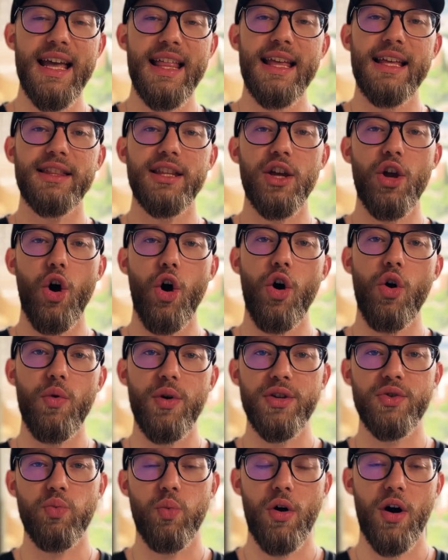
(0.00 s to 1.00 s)
that they
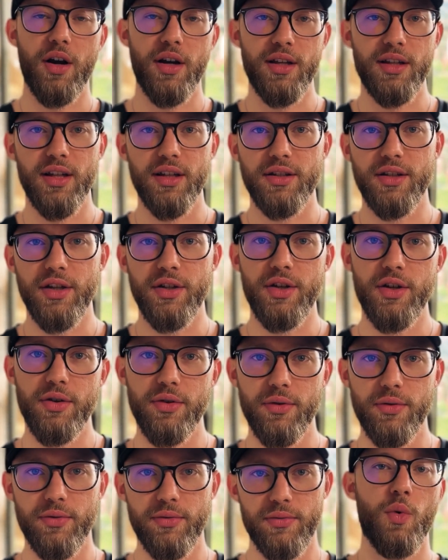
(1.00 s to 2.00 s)
always wanted to
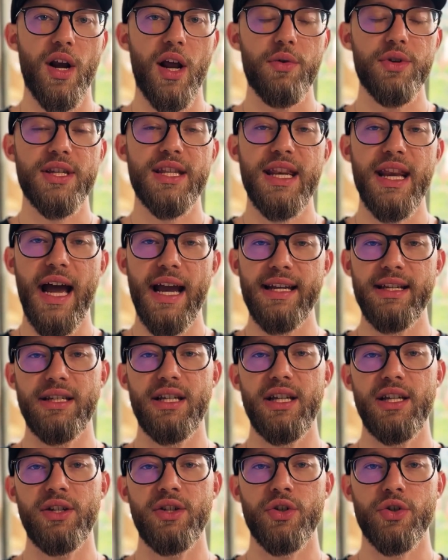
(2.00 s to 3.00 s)
do. When I was
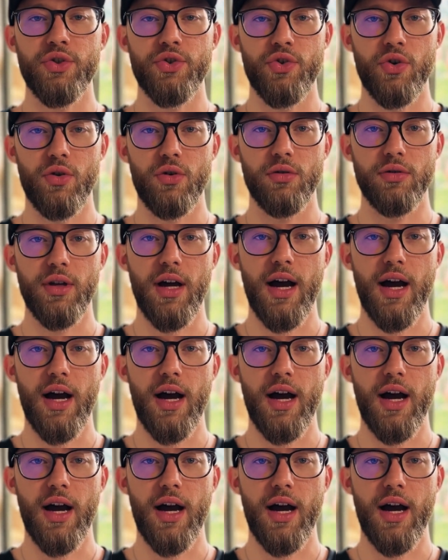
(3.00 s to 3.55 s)
19 years old,